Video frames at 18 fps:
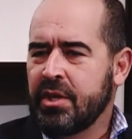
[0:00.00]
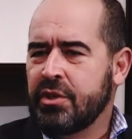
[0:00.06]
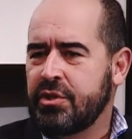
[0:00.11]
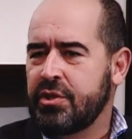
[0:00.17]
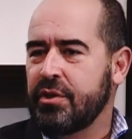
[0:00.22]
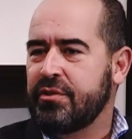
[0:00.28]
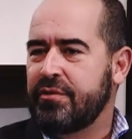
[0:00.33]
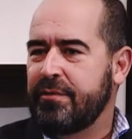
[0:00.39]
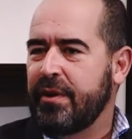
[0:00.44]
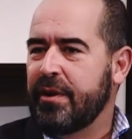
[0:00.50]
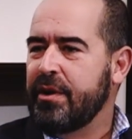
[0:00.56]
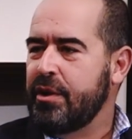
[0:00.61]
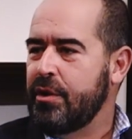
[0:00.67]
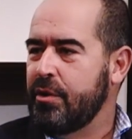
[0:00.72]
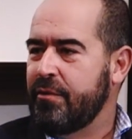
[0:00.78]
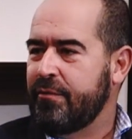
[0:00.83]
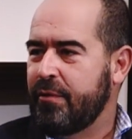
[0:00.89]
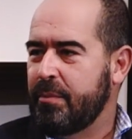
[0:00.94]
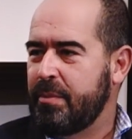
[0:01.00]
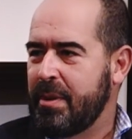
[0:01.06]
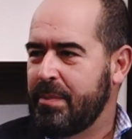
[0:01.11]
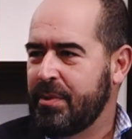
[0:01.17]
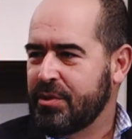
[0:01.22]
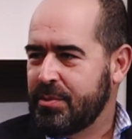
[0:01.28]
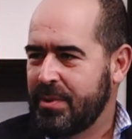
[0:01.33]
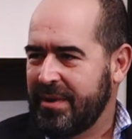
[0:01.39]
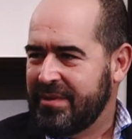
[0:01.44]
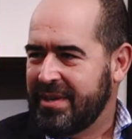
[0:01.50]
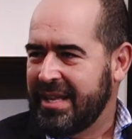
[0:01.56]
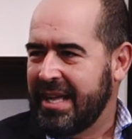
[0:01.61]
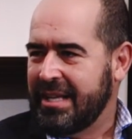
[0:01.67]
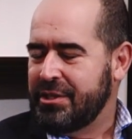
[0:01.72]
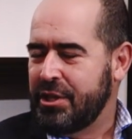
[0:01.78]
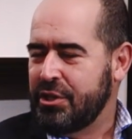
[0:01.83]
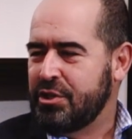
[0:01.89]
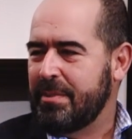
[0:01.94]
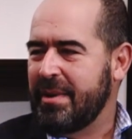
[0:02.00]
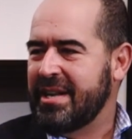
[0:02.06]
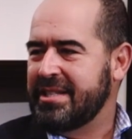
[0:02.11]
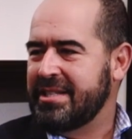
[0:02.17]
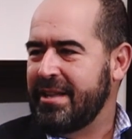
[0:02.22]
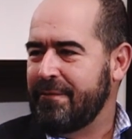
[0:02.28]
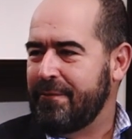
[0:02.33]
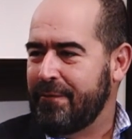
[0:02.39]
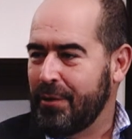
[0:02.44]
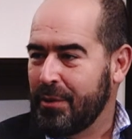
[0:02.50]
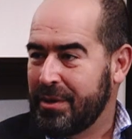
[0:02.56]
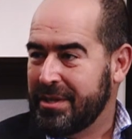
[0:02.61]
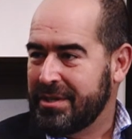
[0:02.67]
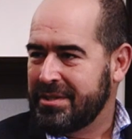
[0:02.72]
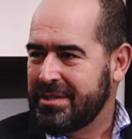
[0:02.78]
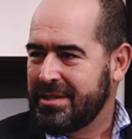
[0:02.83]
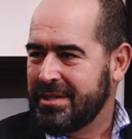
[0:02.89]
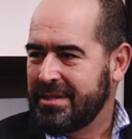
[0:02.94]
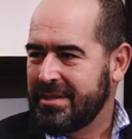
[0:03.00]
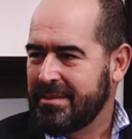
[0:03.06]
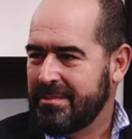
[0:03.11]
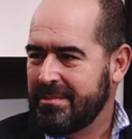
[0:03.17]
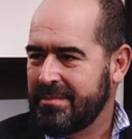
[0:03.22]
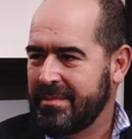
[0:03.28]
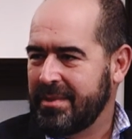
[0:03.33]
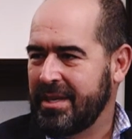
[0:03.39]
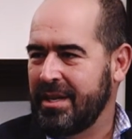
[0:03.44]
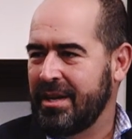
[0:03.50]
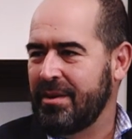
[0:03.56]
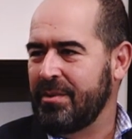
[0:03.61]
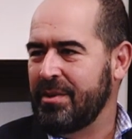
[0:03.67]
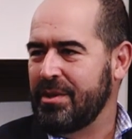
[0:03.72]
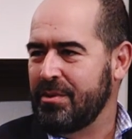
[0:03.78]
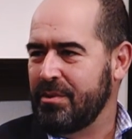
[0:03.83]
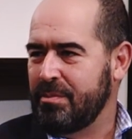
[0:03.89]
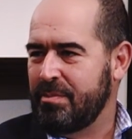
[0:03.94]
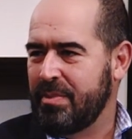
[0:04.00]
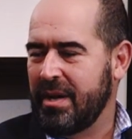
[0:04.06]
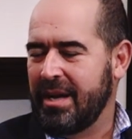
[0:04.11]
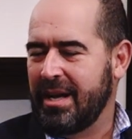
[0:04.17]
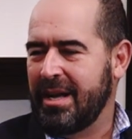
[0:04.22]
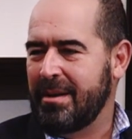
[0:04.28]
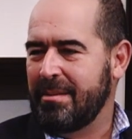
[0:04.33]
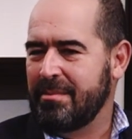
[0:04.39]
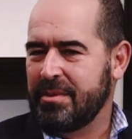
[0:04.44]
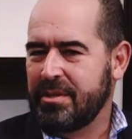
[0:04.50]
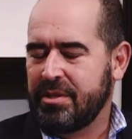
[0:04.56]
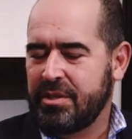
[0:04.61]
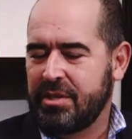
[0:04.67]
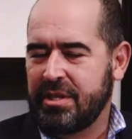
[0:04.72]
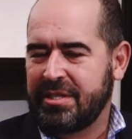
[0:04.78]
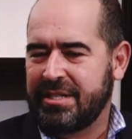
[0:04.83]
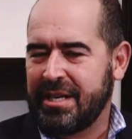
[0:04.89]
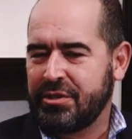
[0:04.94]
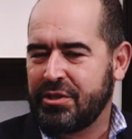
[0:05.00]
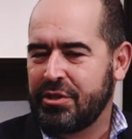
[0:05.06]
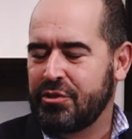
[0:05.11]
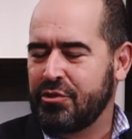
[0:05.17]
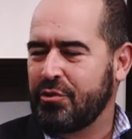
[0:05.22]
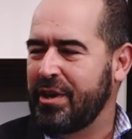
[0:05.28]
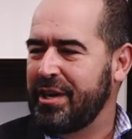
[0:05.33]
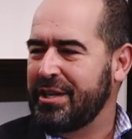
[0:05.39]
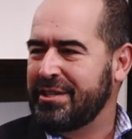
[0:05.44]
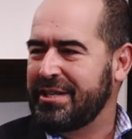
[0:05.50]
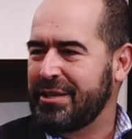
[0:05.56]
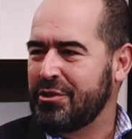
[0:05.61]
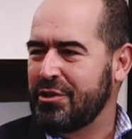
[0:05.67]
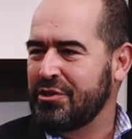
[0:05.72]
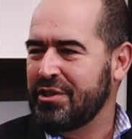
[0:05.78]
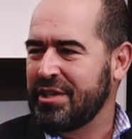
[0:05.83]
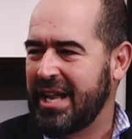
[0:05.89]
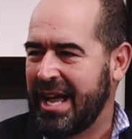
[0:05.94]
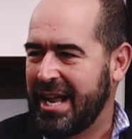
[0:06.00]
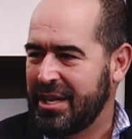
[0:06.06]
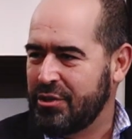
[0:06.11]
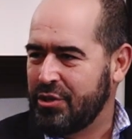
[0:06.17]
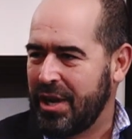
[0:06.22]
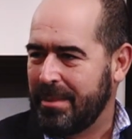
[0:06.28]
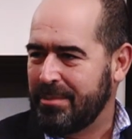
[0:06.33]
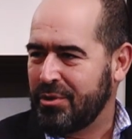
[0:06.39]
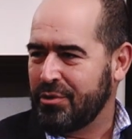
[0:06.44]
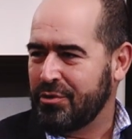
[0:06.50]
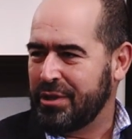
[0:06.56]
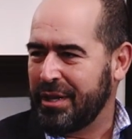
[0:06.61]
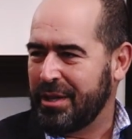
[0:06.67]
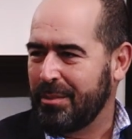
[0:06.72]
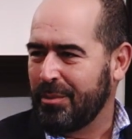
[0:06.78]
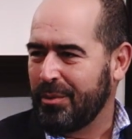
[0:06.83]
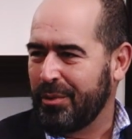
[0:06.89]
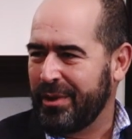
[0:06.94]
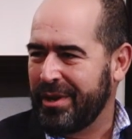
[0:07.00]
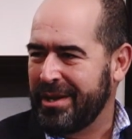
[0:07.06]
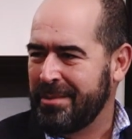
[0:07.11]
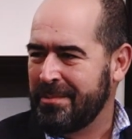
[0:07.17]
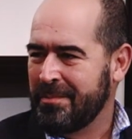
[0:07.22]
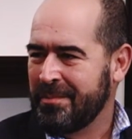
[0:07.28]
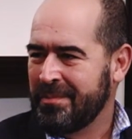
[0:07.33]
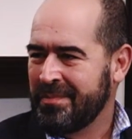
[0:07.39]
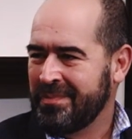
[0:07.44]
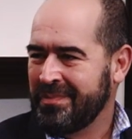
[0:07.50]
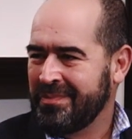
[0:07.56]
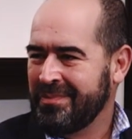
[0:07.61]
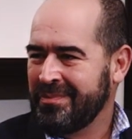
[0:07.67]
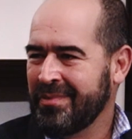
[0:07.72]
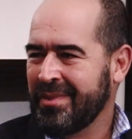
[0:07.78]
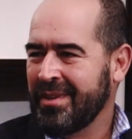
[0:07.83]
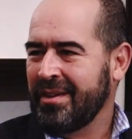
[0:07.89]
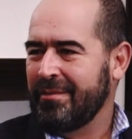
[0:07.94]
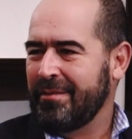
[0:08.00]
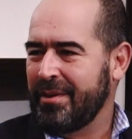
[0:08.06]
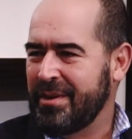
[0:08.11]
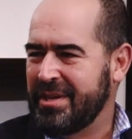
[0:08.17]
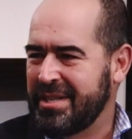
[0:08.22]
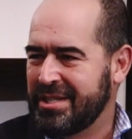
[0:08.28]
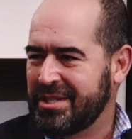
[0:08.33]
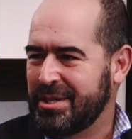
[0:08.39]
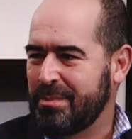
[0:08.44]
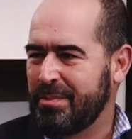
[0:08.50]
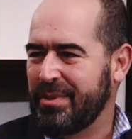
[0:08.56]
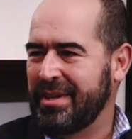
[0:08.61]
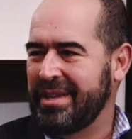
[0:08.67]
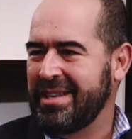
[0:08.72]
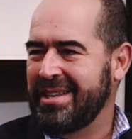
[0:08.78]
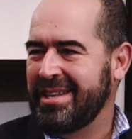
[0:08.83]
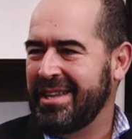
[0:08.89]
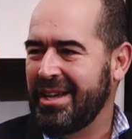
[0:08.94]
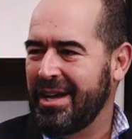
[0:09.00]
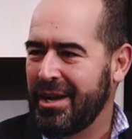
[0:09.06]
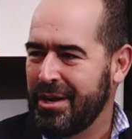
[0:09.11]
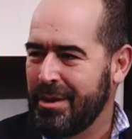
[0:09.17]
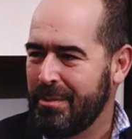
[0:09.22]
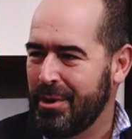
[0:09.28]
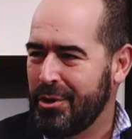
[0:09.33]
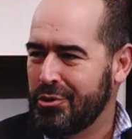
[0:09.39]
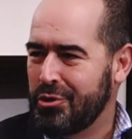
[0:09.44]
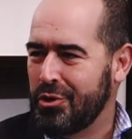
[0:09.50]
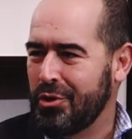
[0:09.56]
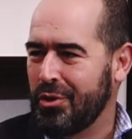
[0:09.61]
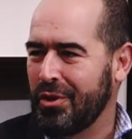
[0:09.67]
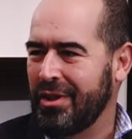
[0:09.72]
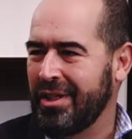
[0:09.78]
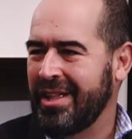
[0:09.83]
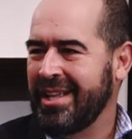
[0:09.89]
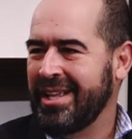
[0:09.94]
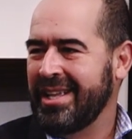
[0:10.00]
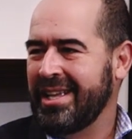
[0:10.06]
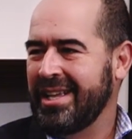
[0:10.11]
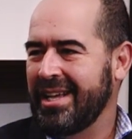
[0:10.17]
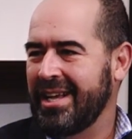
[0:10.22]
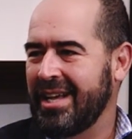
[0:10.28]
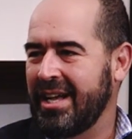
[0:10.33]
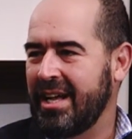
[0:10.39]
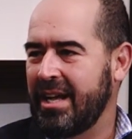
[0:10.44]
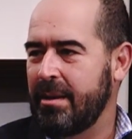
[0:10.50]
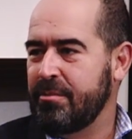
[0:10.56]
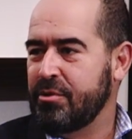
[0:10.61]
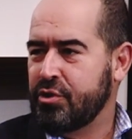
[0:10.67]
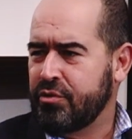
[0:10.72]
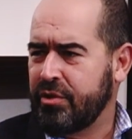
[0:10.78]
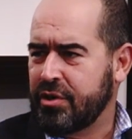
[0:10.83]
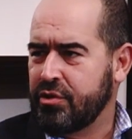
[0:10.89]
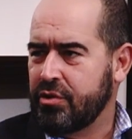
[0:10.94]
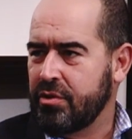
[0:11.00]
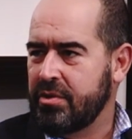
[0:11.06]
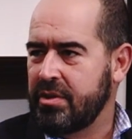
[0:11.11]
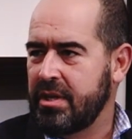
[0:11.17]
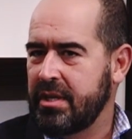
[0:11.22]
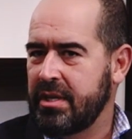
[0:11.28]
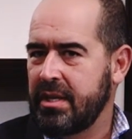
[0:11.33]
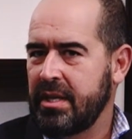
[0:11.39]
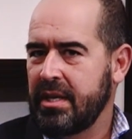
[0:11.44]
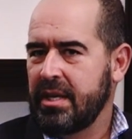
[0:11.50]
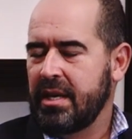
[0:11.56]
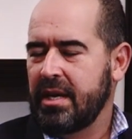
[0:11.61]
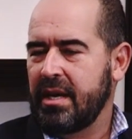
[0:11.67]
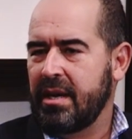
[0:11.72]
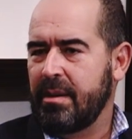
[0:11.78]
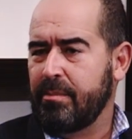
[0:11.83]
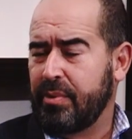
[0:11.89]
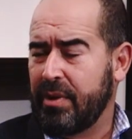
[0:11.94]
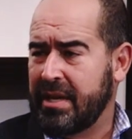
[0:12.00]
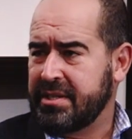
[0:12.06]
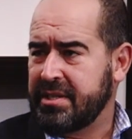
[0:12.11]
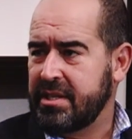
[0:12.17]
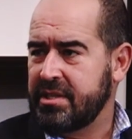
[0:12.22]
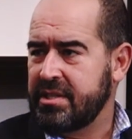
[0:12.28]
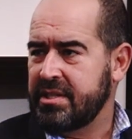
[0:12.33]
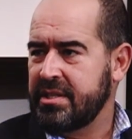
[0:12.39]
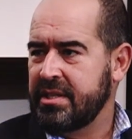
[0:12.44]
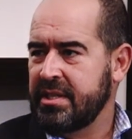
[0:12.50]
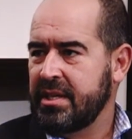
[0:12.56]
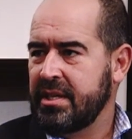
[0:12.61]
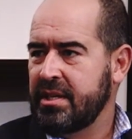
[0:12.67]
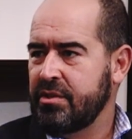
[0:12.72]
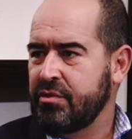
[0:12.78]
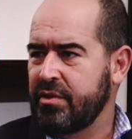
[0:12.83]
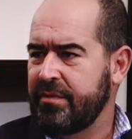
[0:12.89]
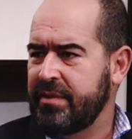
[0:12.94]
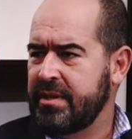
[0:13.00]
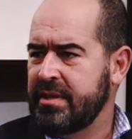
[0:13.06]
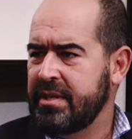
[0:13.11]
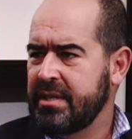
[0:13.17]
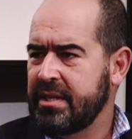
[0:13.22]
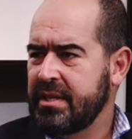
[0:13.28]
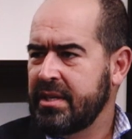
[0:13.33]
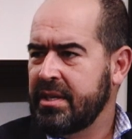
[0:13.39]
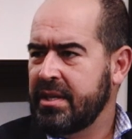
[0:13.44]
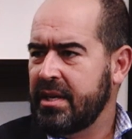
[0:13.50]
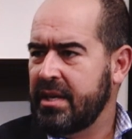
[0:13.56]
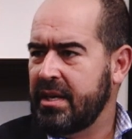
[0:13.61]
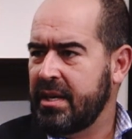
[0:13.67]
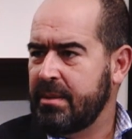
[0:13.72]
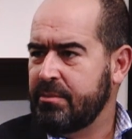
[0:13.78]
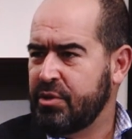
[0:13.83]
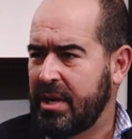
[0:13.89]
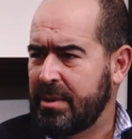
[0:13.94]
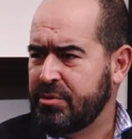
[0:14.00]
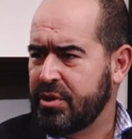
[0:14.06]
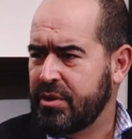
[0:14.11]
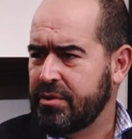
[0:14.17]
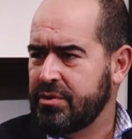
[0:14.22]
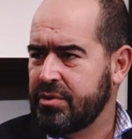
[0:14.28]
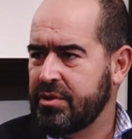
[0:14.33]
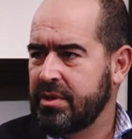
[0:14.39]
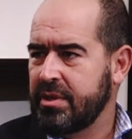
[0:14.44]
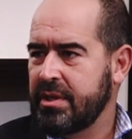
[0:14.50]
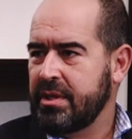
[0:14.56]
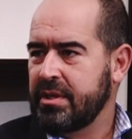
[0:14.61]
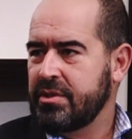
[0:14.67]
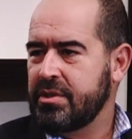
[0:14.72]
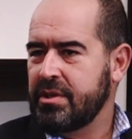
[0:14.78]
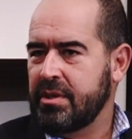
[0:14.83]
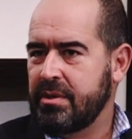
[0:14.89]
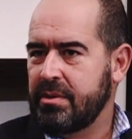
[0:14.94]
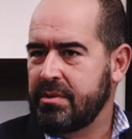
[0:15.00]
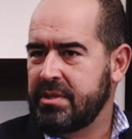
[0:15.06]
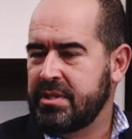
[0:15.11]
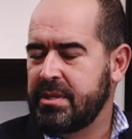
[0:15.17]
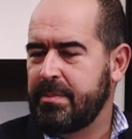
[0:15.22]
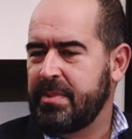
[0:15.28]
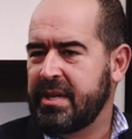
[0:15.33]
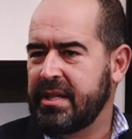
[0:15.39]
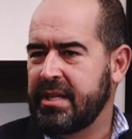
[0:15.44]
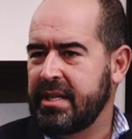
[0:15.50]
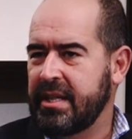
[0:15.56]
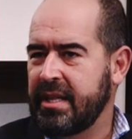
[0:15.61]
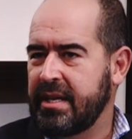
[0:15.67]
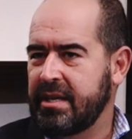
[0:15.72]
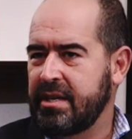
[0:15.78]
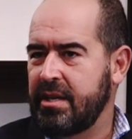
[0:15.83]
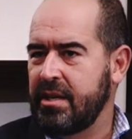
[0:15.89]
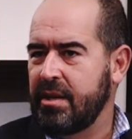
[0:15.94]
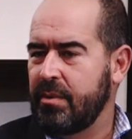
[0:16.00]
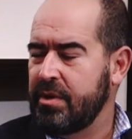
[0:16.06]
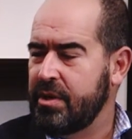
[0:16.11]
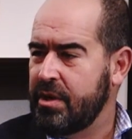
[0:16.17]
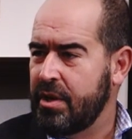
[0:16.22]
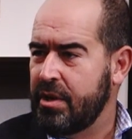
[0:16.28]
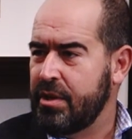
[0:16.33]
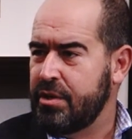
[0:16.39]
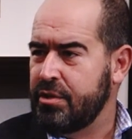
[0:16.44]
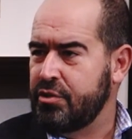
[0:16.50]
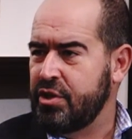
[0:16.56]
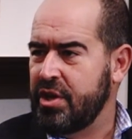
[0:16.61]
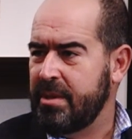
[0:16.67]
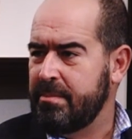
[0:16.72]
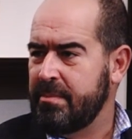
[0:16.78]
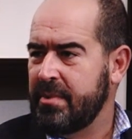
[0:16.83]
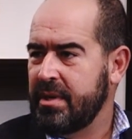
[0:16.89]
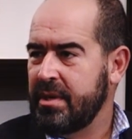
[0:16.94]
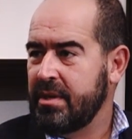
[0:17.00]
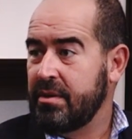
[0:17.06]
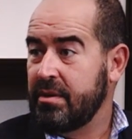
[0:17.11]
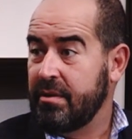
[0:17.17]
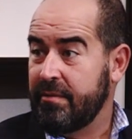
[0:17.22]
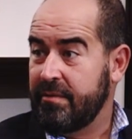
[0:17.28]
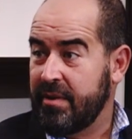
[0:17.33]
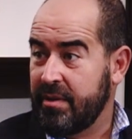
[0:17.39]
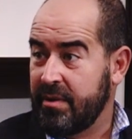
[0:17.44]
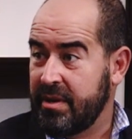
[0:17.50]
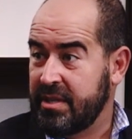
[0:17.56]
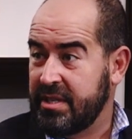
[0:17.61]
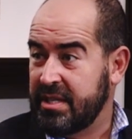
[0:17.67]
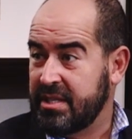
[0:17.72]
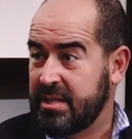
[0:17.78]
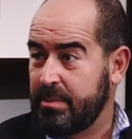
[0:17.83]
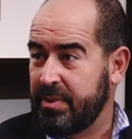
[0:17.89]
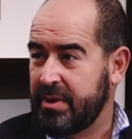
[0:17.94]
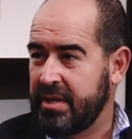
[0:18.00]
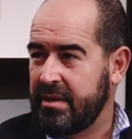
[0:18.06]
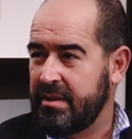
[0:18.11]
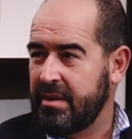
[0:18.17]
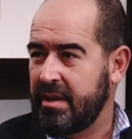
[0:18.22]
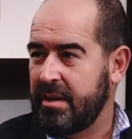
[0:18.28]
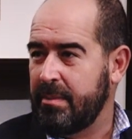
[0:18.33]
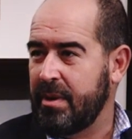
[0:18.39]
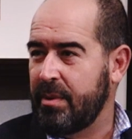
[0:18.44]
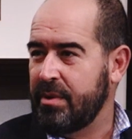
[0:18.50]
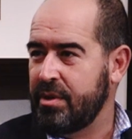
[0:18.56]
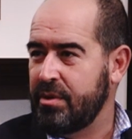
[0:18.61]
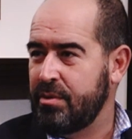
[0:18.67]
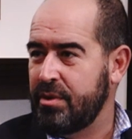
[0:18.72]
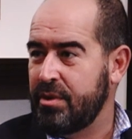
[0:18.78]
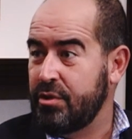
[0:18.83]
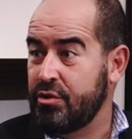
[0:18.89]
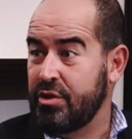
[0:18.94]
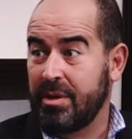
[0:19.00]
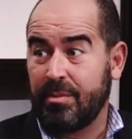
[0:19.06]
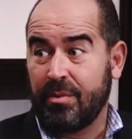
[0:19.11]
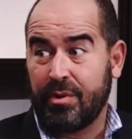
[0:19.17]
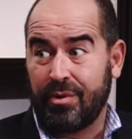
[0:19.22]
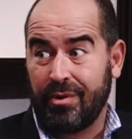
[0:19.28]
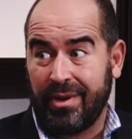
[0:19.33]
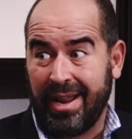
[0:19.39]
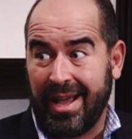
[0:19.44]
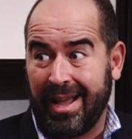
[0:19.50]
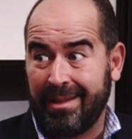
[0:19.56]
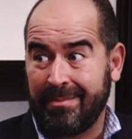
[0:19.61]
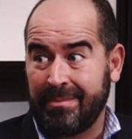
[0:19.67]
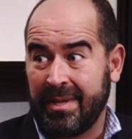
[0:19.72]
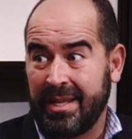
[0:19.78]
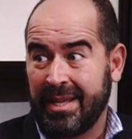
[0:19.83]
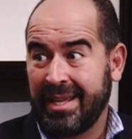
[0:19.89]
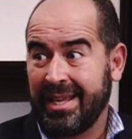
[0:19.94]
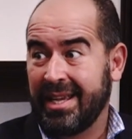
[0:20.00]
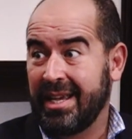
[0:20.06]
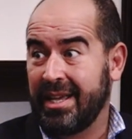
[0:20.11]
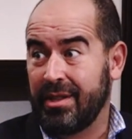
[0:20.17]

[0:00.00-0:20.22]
So it's very new for people. So we have to teach them how to stay focused. You know, we do training sessions on how to job search like a Marine. Very disciplined, unemotional, structured, process-driven job search. So typically, like, you know, when you go to the gym, you're very disciplined about what you do at the gym, or you're not.